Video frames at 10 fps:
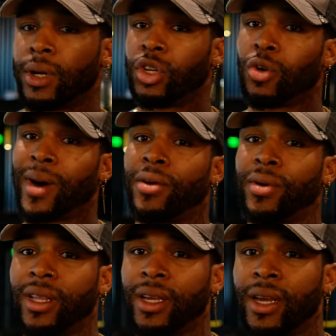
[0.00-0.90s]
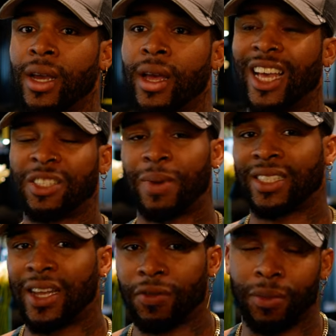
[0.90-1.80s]
Nobody really expects
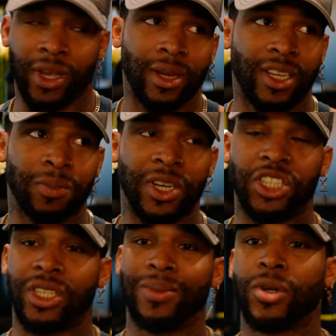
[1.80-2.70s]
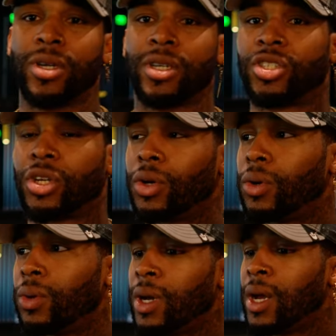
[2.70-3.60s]
that from me as much anymore.
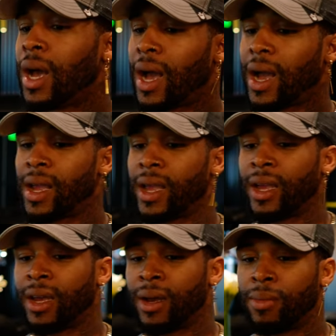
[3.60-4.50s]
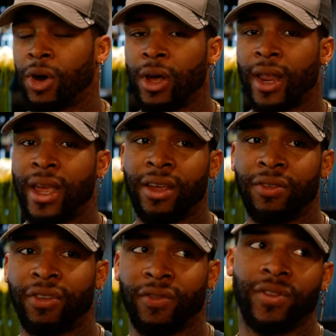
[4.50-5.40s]
So I am on a
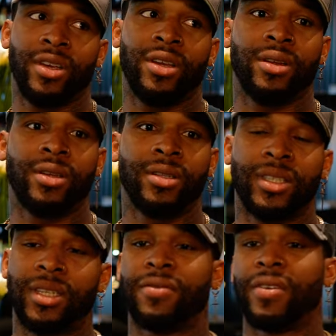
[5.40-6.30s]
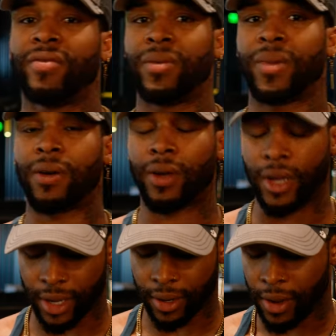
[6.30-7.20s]
15, 10 to 15 pound
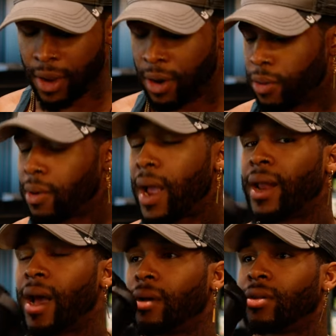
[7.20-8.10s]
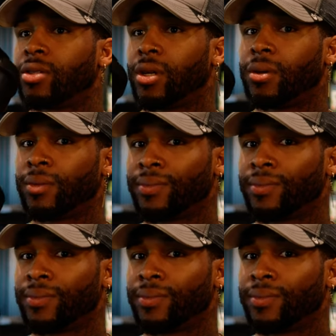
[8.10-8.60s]
cut right now. So